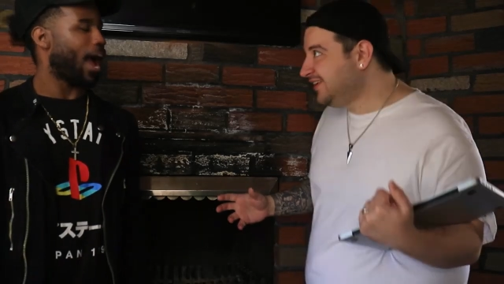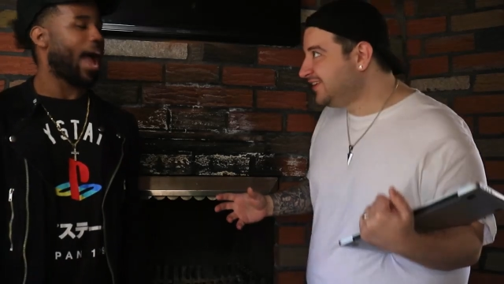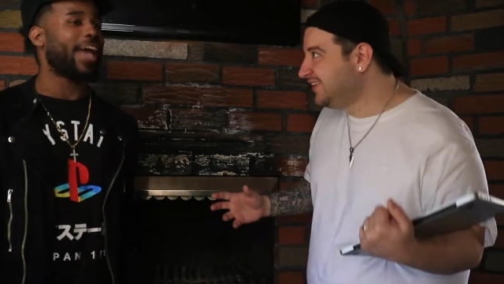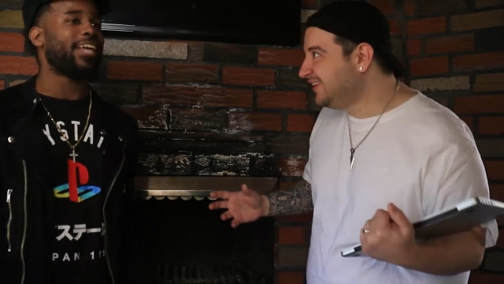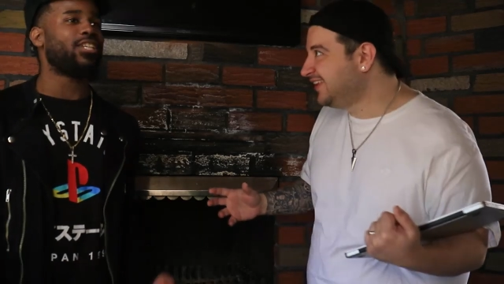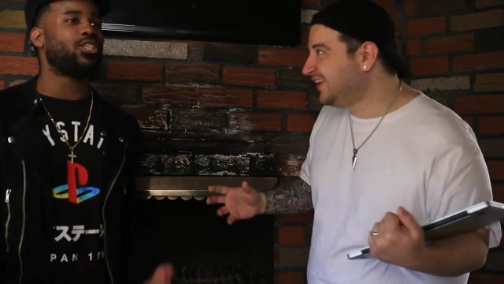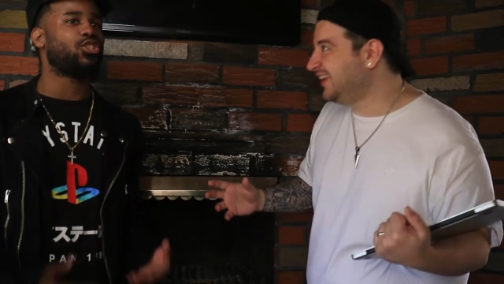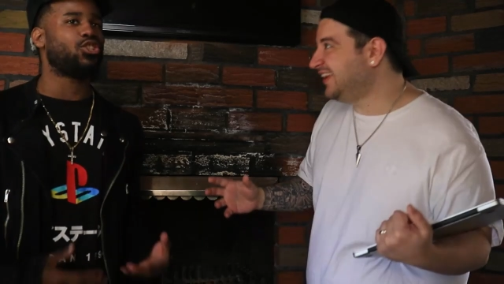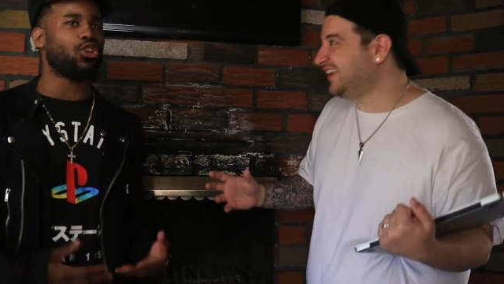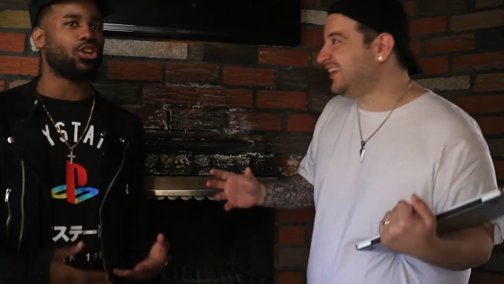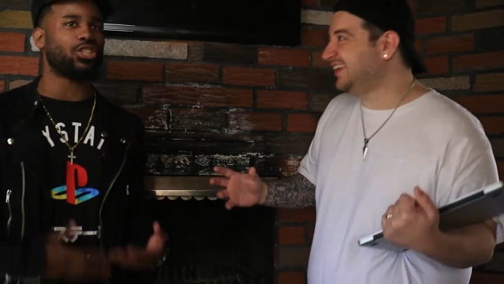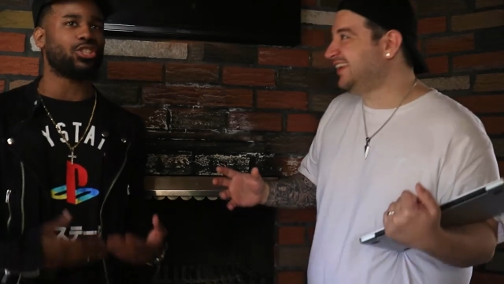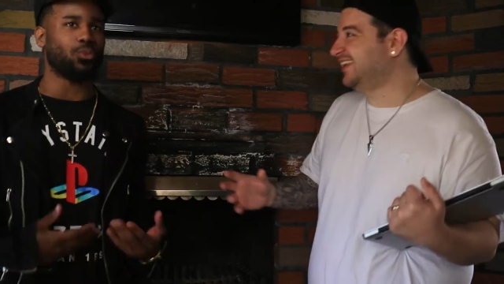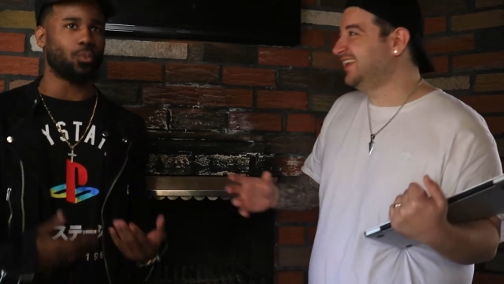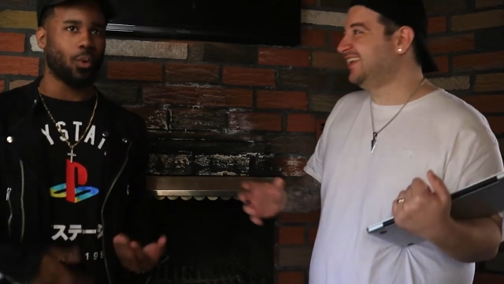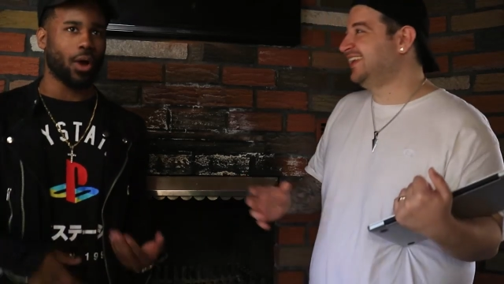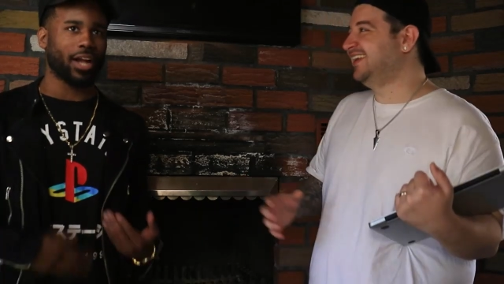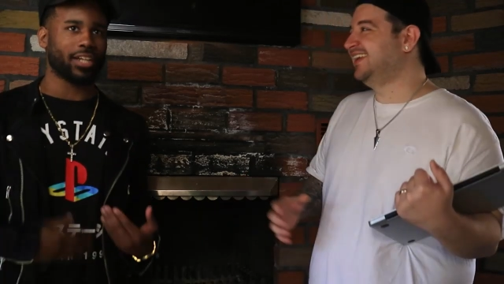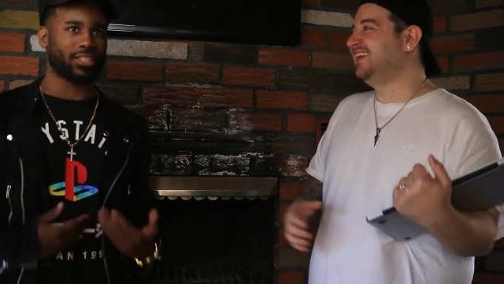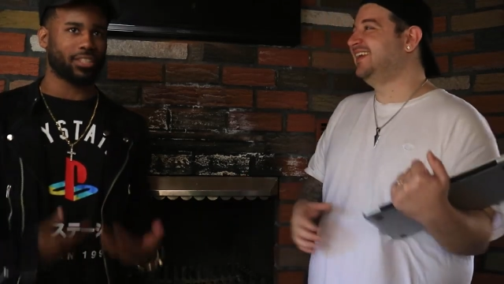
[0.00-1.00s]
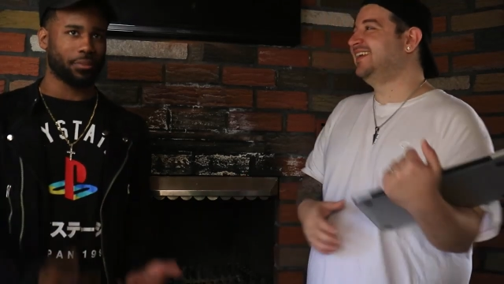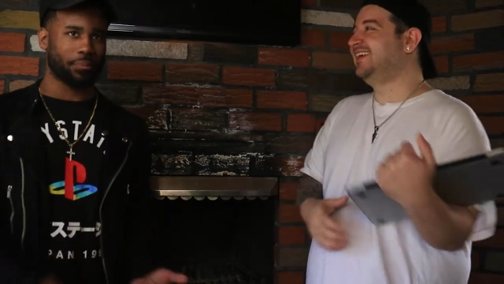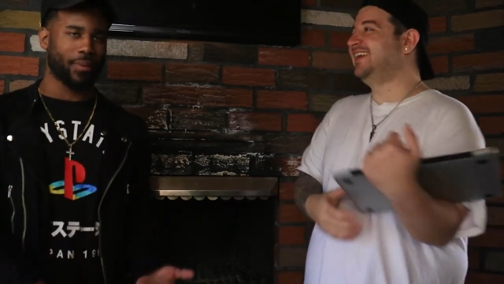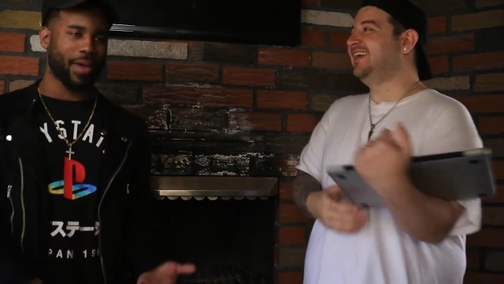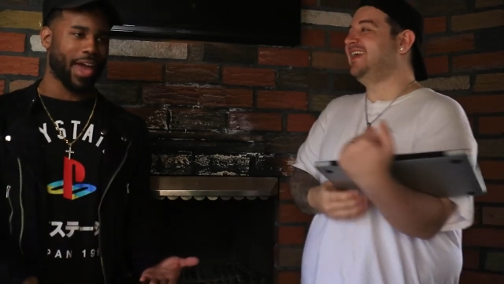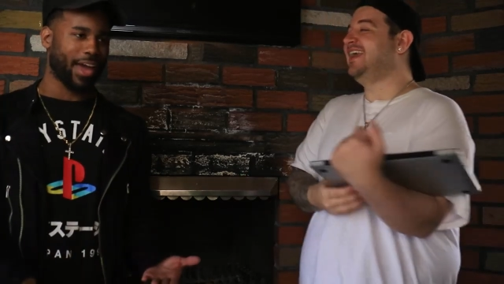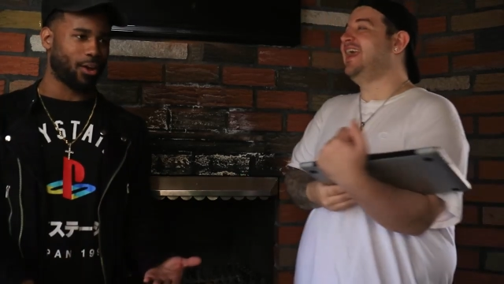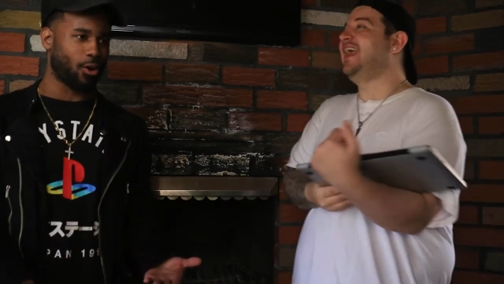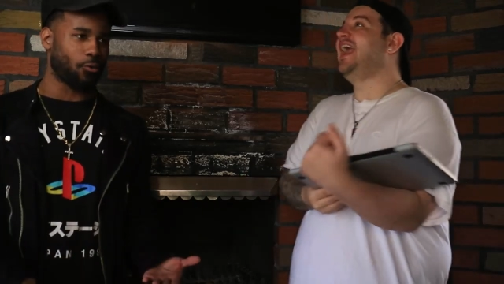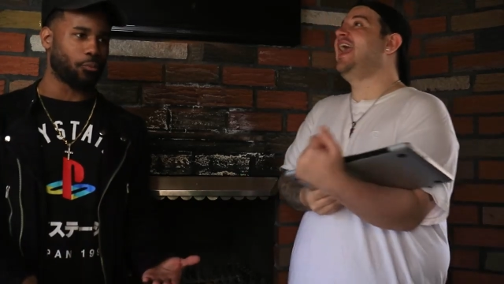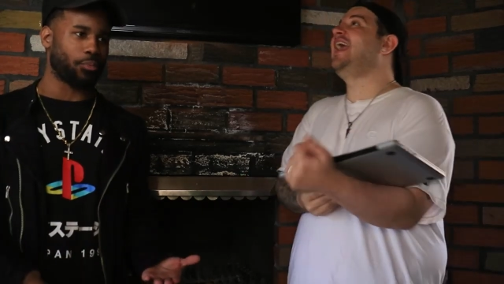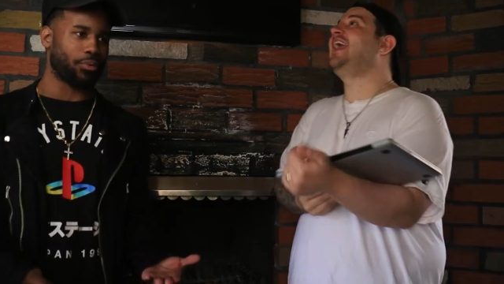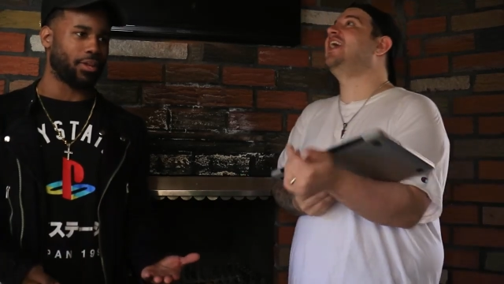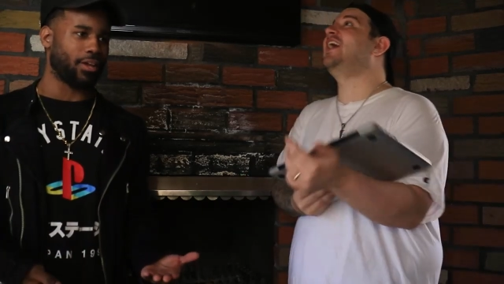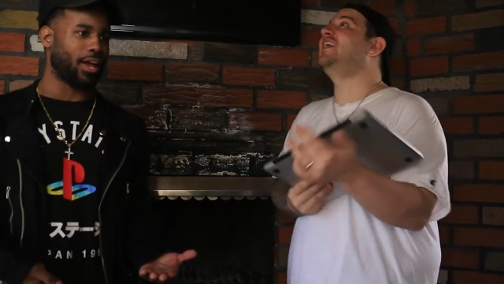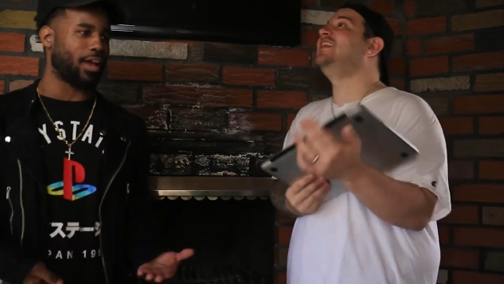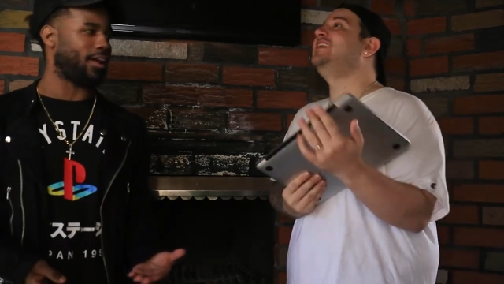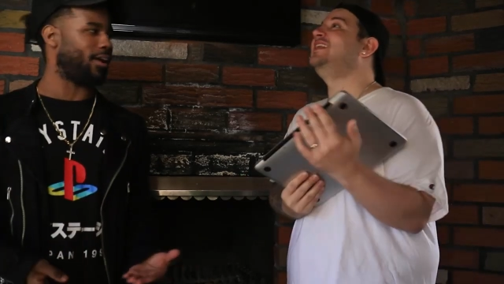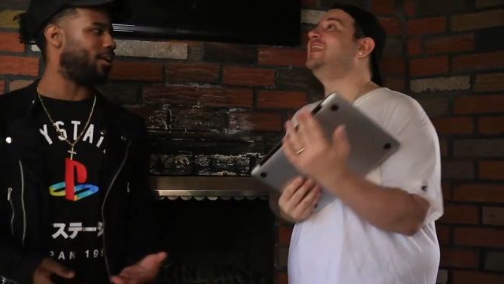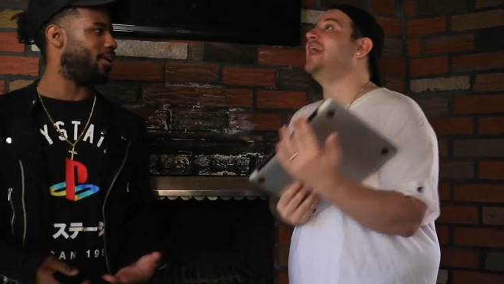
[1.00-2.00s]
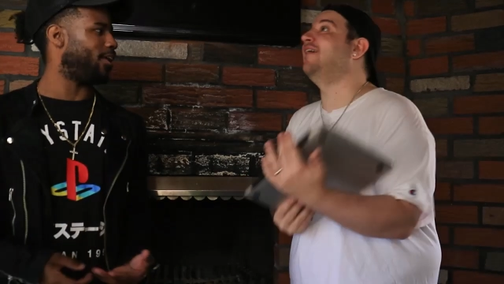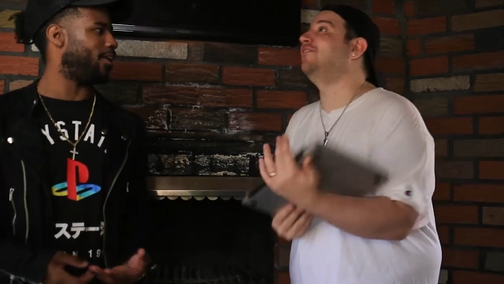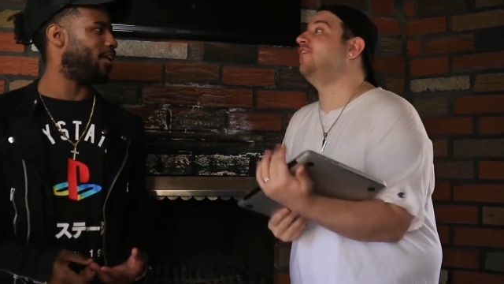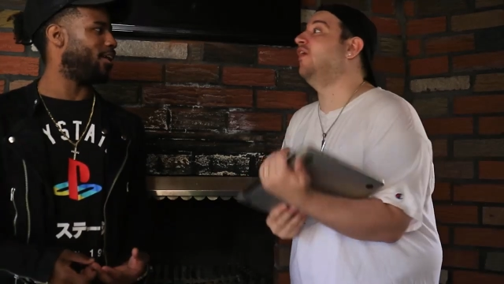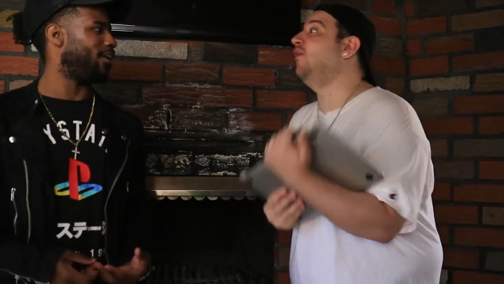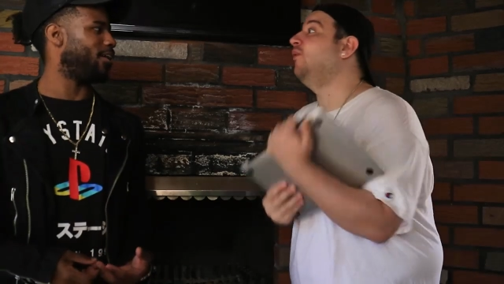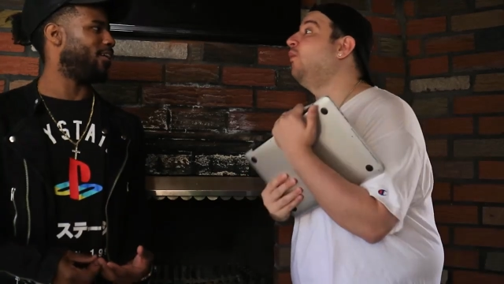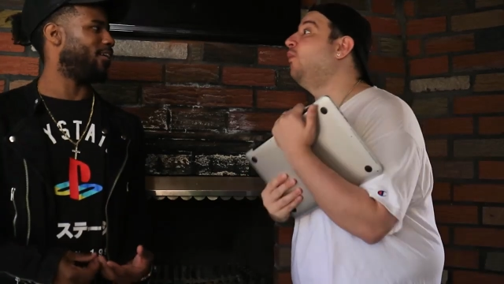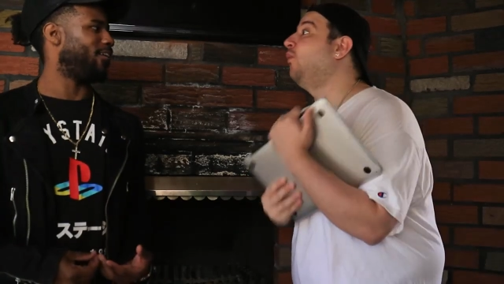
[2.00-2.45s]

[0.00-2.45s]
Speaker 1: I just watched the pack
Speaker 2: open. It could never